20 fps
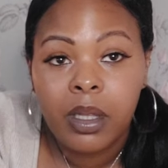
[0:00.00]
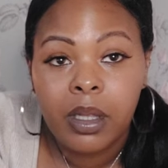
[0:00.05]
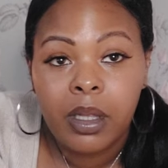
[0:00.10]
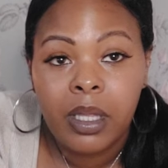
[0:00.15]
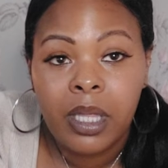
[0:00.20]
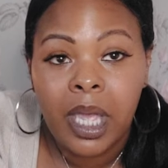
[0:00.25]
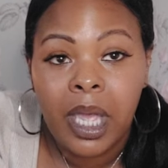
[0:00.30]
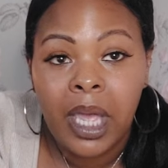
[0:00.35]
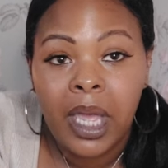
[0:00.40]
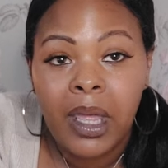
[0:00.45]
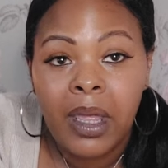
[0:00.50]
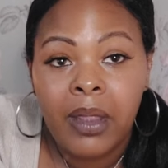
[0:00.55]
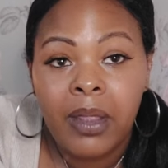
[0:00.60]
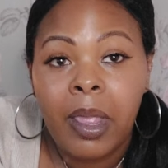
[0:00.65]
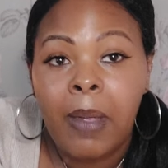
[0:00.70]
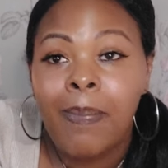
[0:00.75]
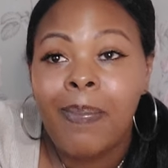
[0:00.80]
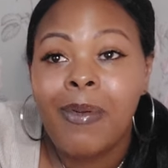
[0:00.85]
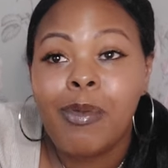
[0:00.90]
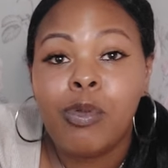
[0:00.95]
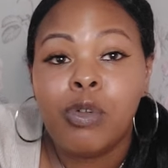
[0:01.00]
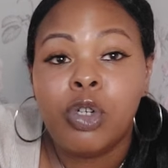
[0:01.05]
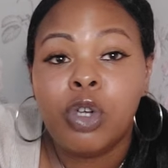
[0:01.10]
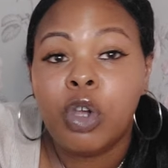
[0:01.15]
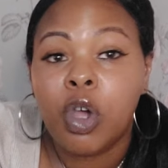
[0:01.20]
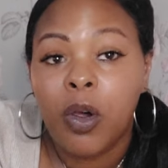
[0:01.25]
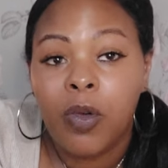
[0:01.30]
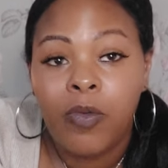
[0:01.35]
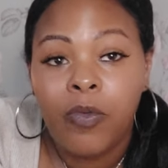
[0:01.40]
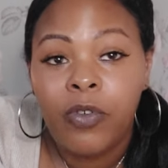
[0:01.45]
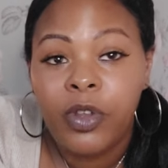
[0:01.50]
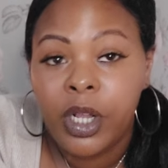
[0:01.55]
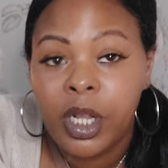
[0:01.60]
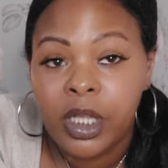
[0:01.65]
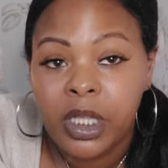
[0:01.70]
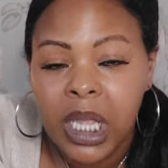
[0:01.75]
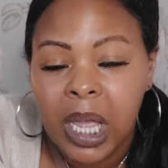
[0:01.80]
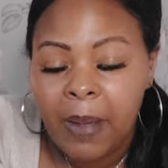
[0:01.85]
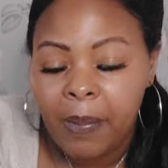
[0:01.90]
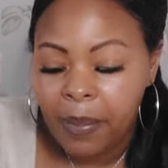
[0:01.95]
Yeah, they build your
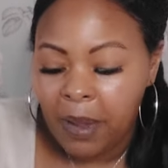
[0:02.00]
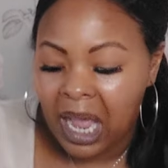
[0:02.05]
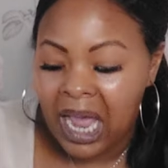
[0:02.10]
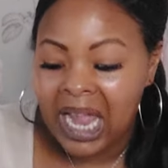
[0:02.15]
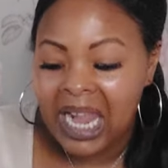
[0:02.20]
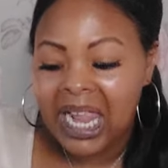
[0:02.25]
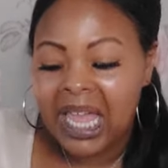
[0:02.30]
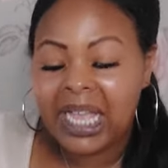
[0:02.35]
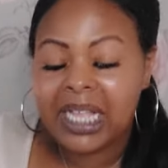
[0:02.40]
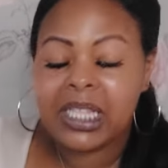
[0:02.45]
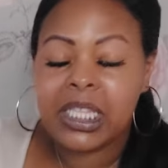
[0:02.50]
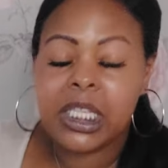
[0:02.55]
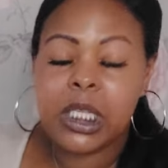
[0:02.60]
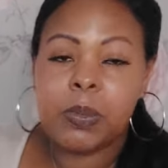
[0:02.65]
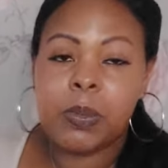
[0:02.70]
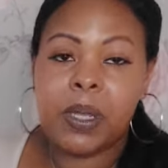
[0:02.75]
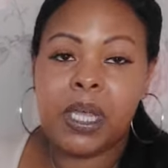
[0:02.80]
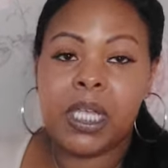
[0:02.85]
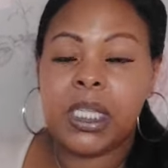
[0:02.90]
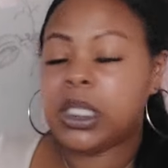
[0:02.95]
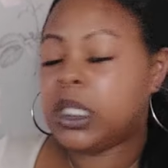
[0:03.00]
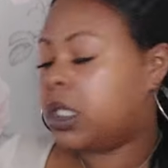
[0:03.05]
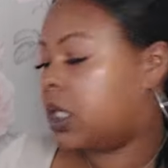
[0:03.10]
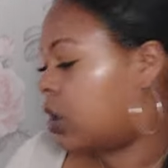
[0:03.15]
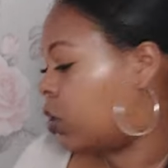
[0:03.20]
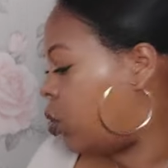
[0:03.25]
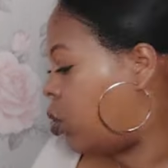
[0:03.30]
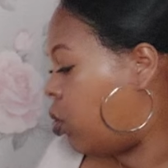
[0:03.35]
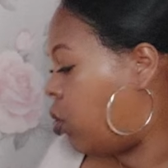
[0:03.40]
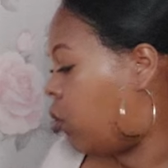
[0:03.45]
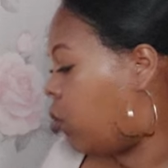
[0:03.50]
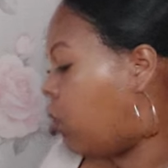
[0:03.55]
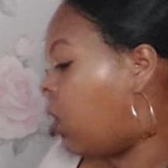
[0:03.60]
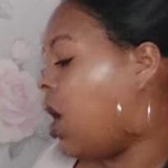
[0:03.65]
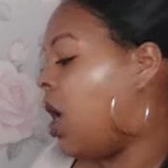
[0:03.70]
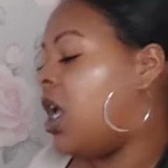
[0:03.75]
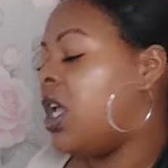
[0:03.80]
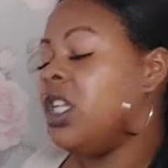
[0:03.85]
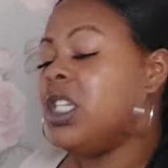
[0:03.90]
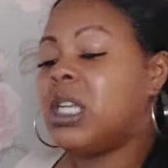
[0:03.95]
confidence up. I like this person. Oh,
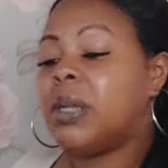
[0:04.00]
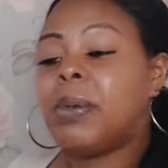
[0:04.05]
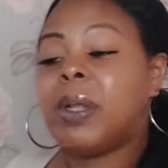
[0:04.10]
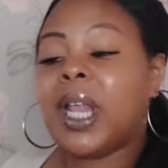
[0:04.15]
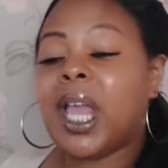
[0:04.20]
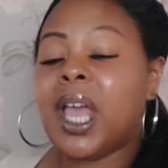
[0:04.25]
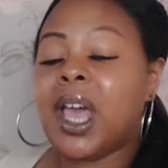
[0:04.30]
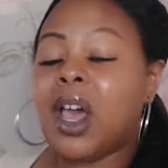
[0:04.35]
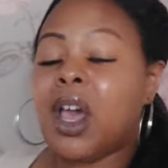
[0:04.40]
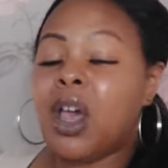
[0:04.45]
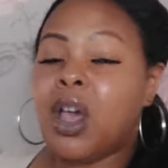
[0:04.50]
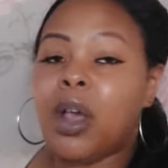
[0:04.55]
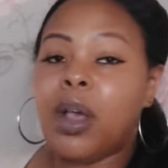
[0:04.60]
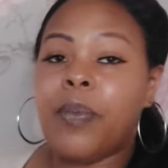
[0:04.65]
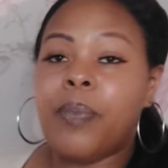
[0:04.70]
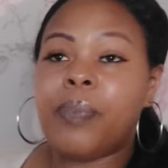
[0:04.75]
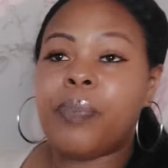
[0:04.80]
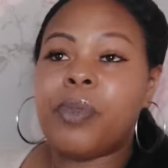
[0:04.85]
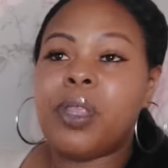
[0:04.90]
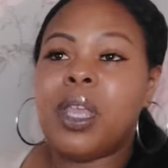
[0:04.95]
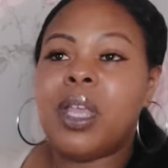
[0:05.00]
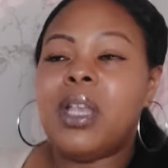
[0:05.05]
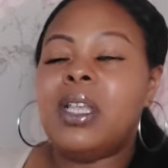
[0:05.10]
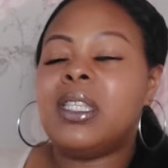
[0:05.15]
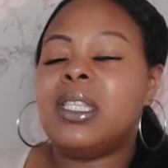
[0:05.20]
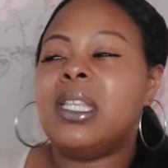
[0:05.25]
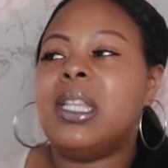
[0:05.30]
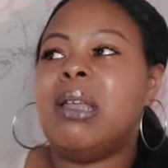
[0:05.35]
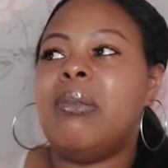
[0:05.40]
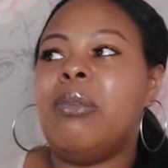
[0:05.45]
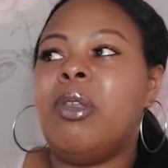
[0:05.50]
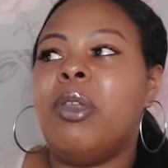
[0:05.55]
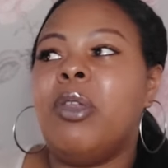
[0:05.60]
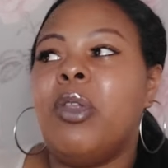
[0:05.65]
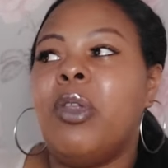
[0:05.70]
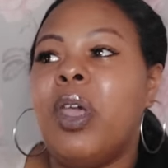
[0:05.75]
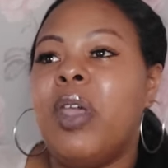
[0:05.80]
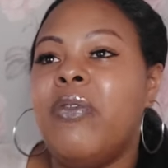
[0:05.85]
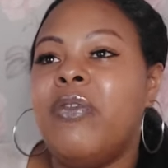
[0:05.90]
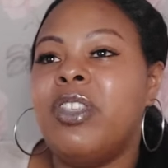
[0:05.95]
Gemini, so let me
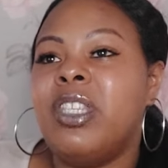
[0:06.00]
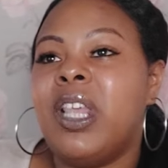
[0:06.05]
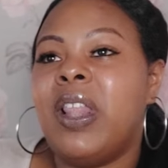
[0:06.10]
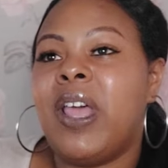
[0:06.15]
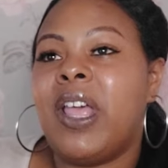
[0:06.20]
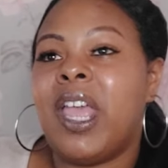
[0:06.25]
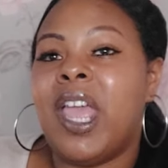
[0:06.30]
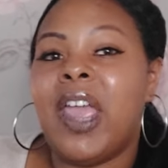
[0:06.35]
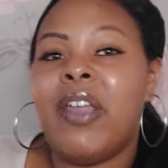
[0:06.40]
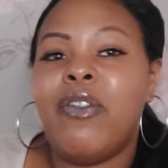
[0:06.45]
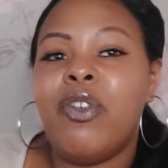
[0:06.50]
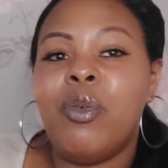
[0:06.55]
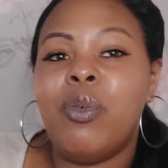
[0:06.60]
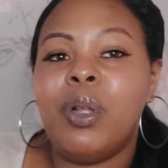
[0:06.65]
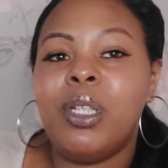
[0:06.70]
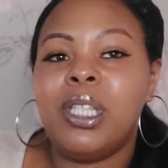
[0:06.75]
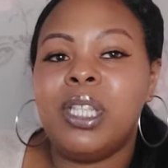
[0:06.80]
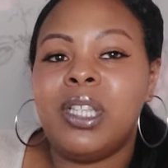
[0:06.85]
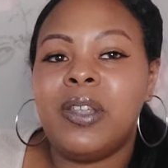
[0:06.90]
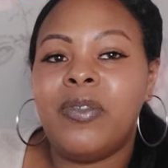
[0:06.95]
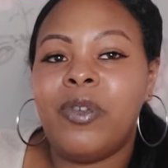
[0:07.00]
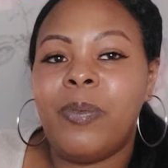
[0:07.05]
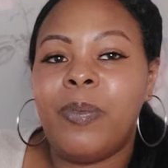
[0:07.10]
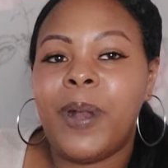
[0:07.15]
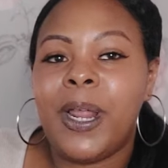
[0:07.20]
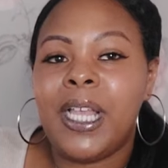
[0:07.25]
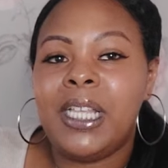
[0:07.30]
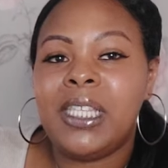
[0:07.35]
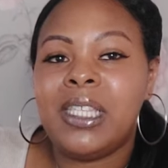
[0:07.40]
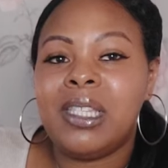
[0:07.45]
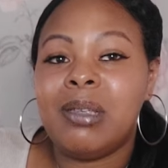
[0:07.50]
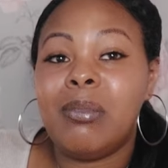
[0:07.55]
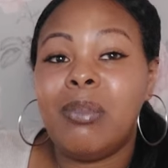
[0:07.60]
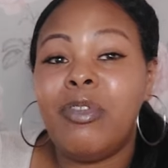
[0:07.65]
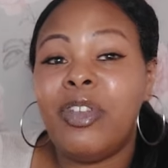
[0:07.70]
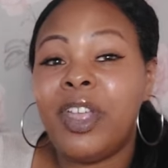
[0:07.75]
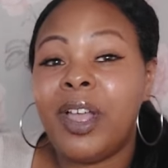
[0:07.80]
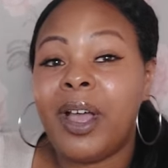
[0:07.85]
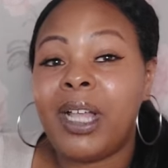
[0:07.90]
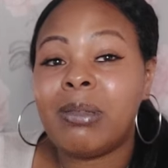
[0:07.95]
not even say that, okay, everyone's a different place. So some of
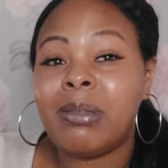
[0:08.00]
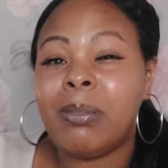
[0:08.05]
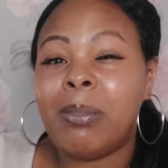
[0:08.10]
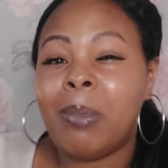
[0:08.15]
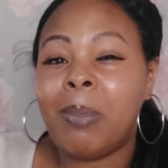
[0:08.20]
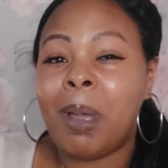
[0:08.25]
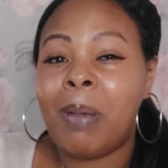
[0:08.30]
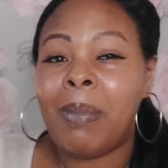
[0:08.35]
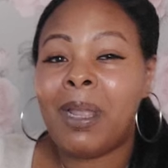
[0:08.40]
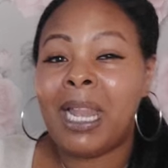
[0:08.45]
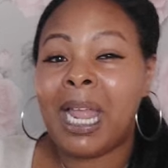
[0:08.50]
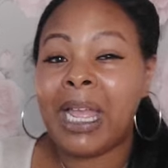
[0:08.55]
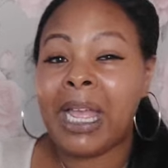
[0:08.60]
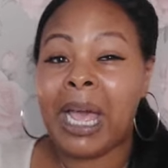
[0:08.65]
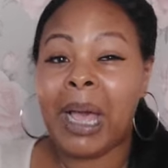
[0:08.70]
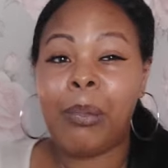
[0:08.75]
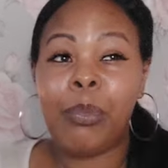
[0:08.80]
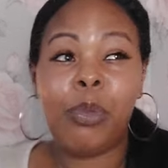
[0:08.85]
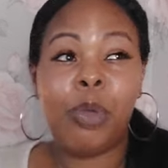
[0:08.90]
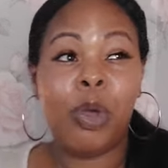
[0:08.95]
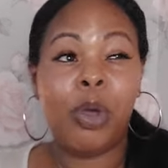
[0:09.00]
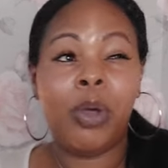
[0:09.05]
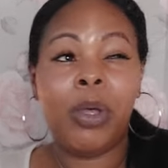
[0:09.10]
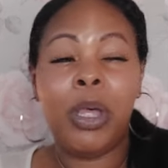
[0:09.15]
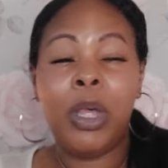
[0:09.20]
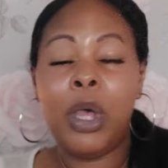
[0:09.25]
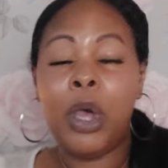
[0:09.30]
you guys might be like, I'm not